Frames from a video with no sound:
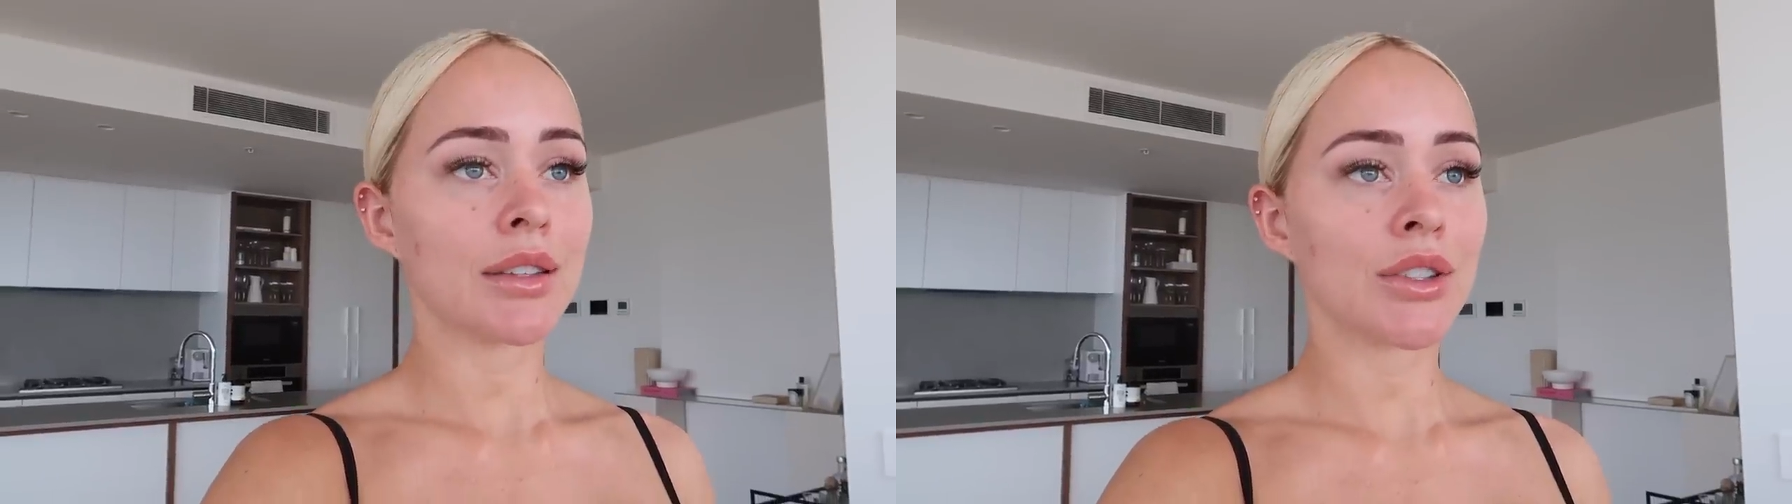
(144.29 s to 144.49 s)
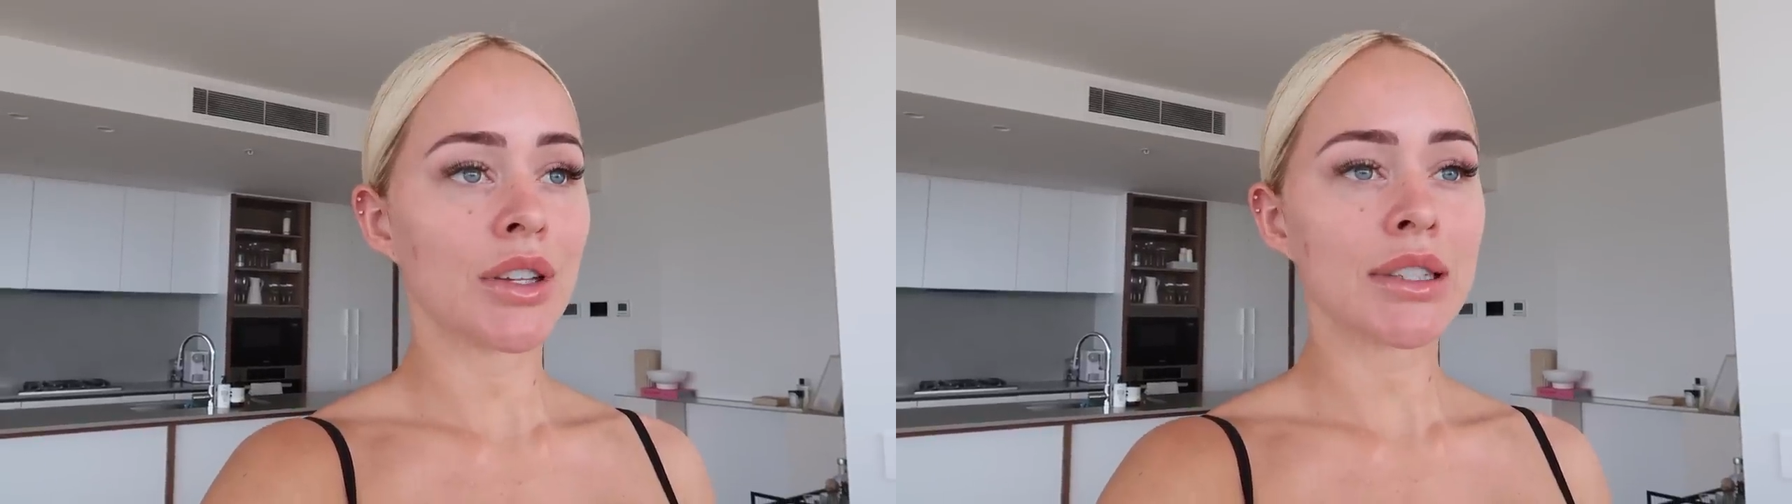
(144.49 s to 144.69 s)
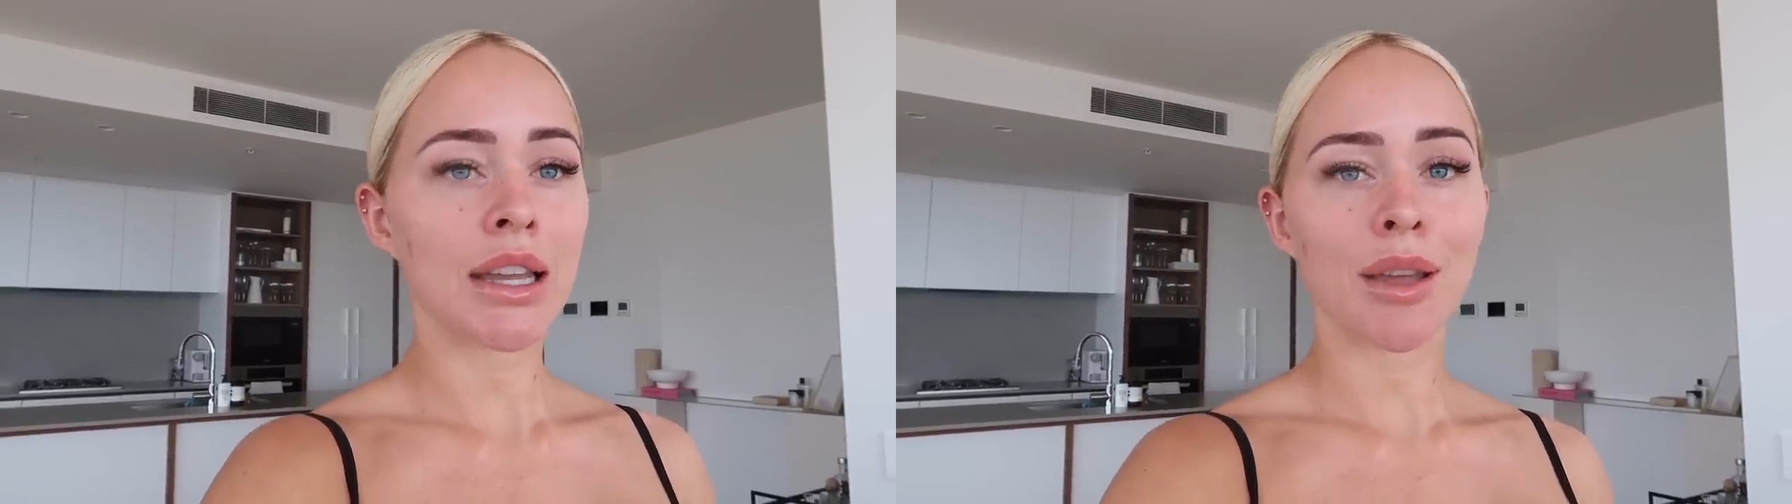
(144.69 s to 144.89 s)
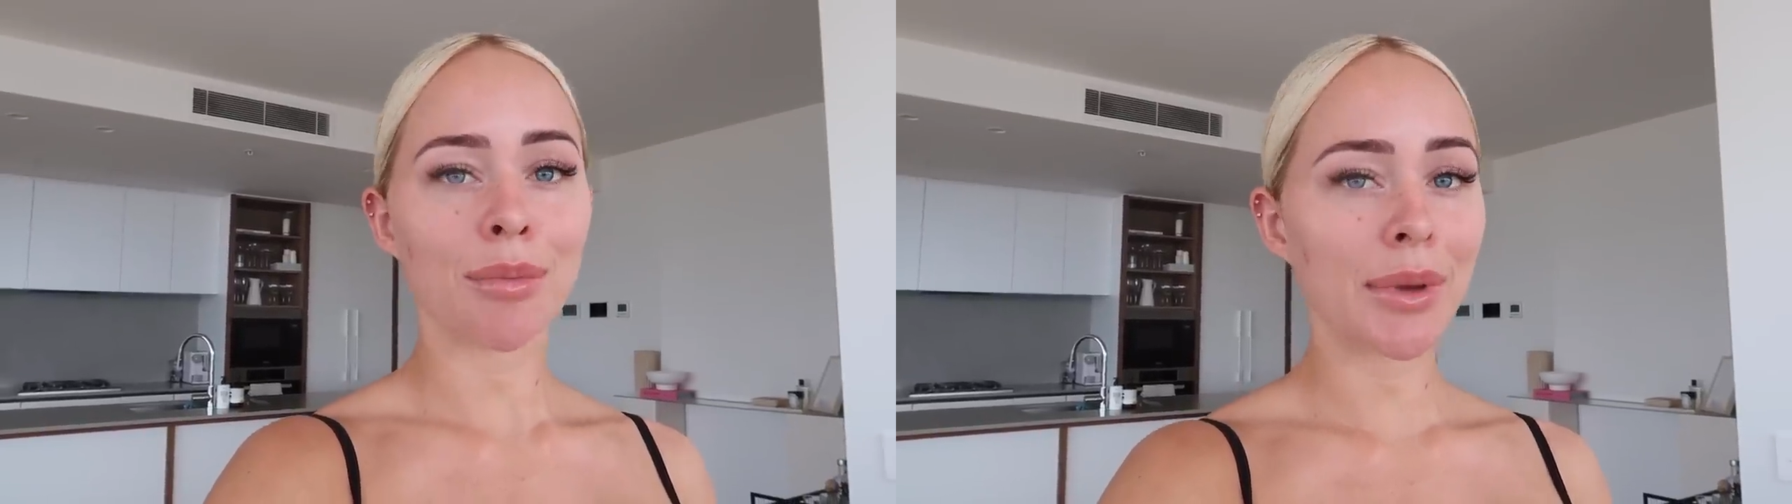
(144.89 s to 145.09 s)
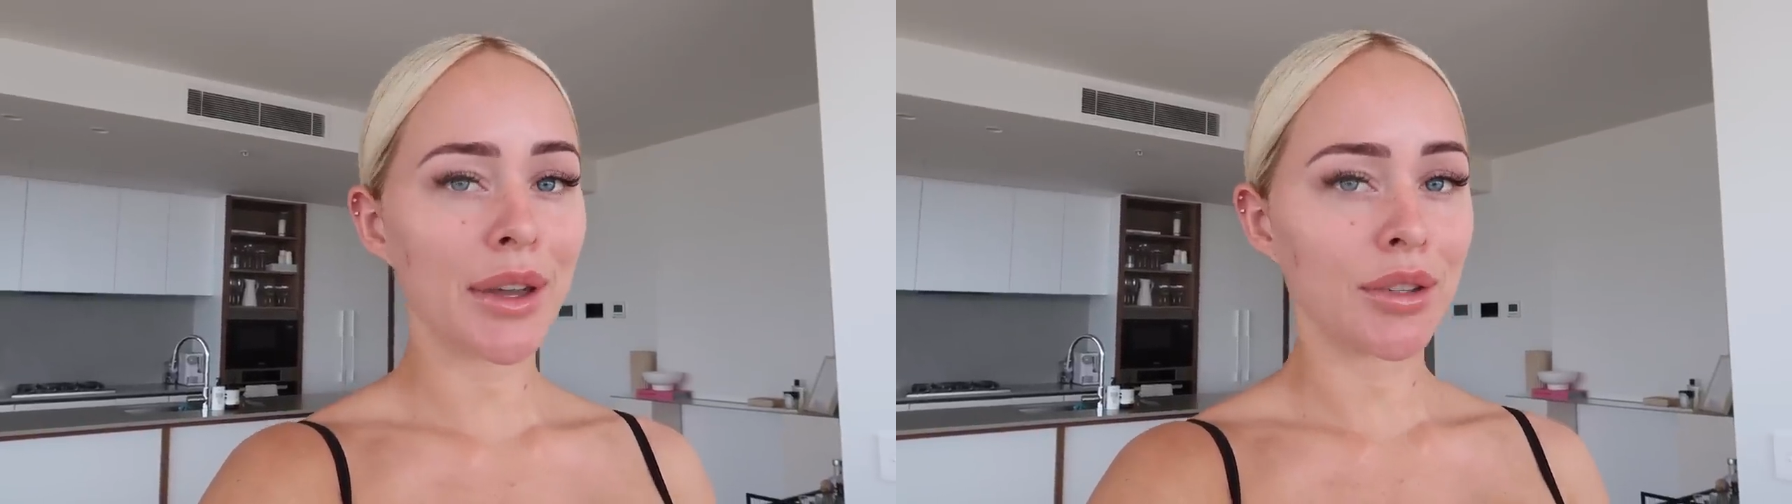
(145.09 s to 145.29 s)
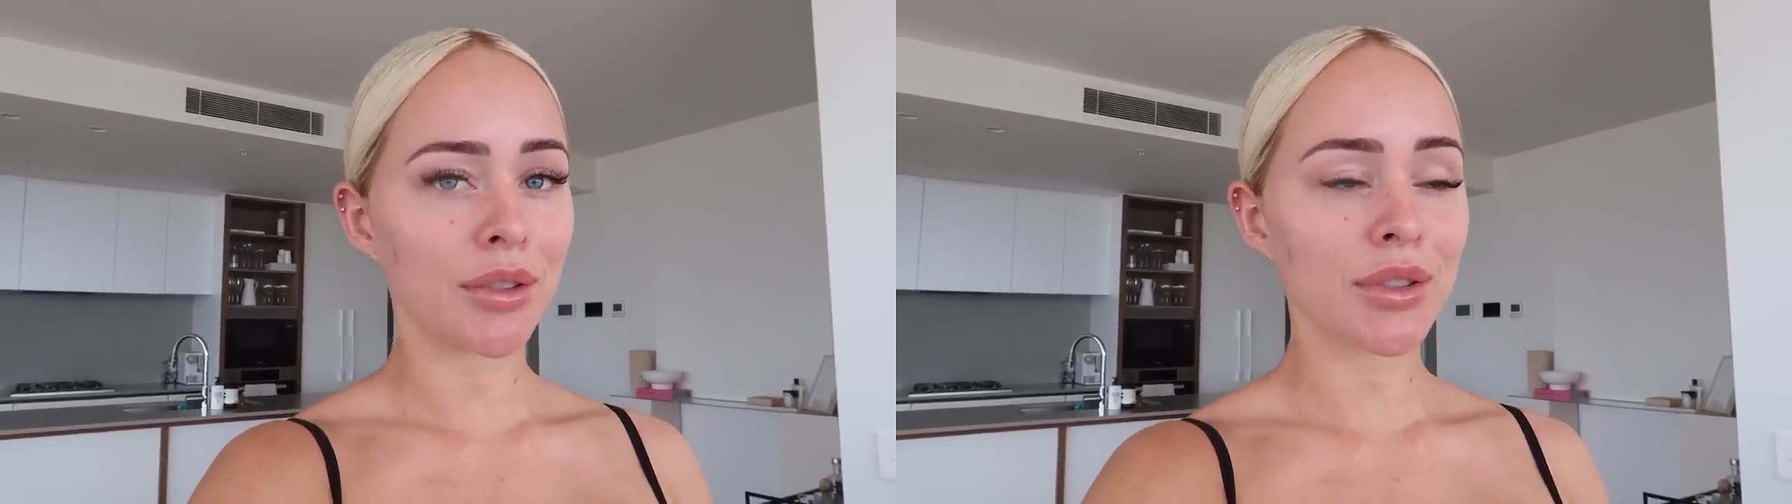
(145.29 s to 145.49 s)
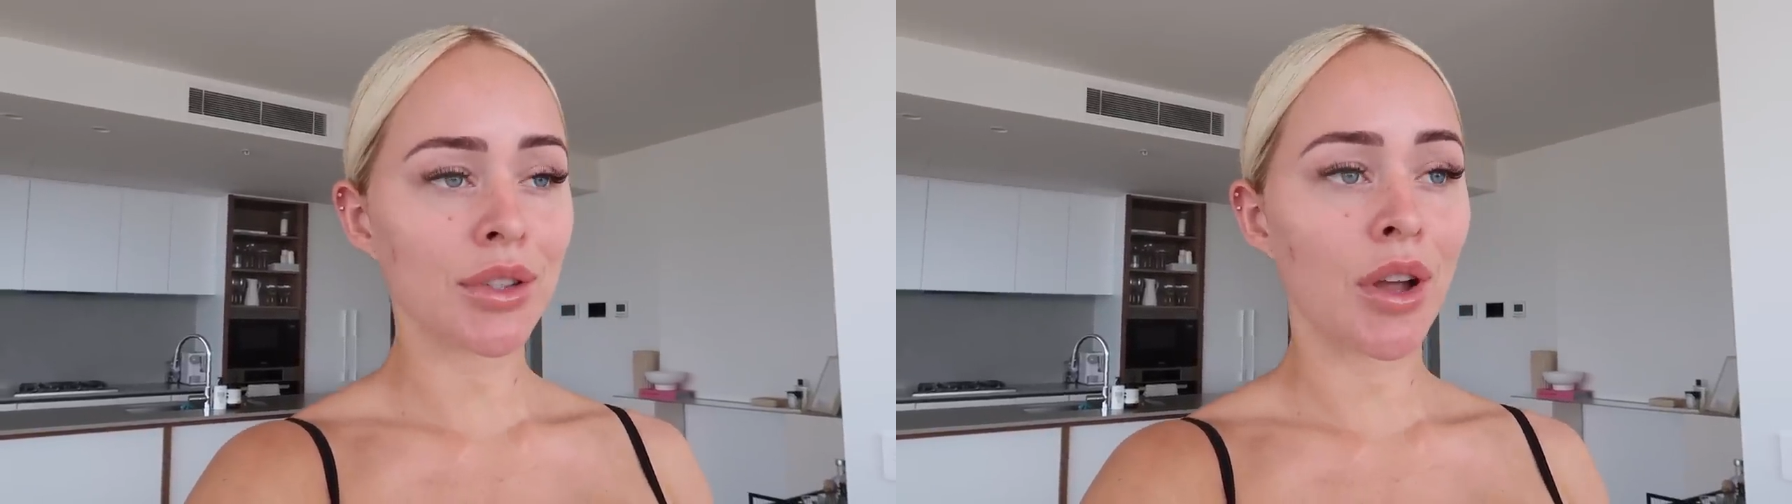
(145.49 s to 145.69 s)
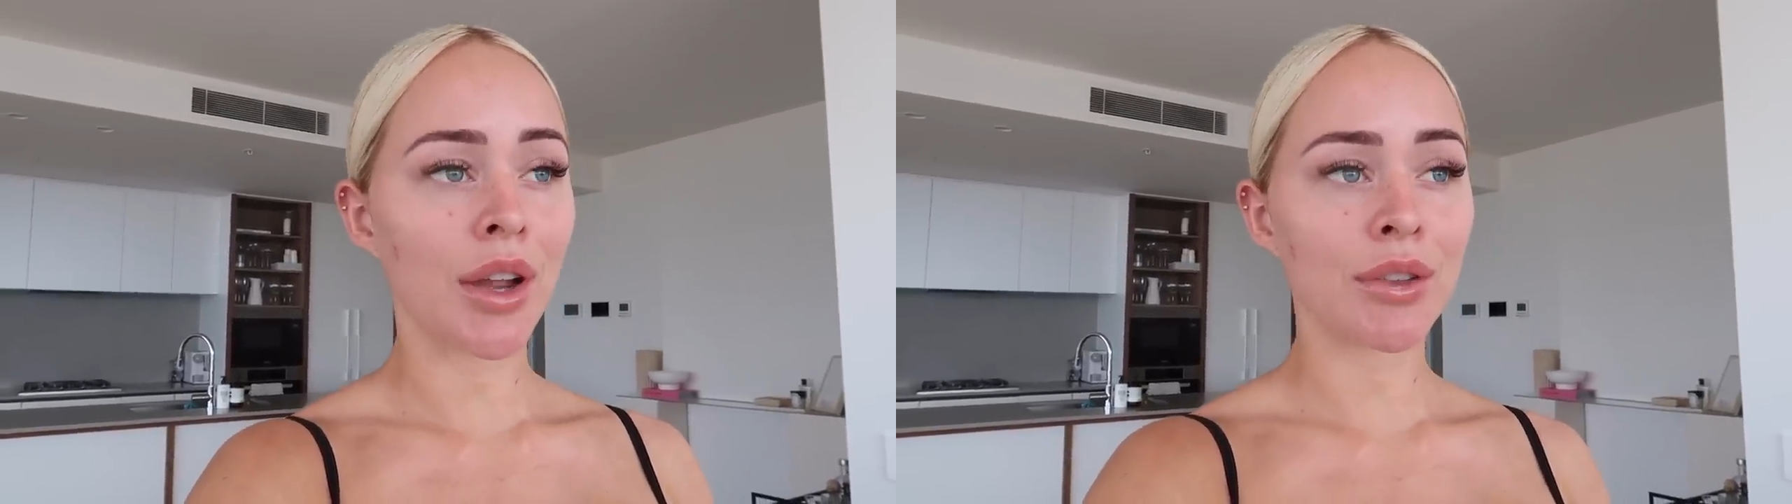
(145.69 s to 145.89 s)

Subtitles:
just like pills a lot